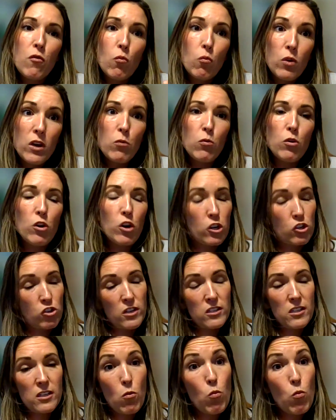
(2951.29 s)
we were
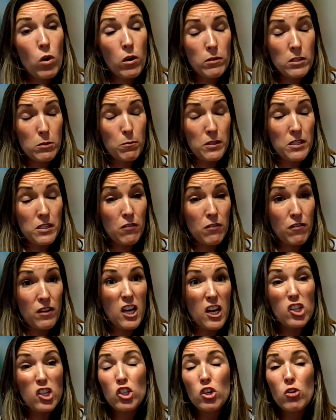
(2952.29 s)
addressing one
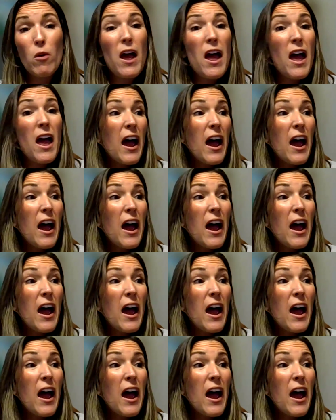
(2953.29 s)
specific issue,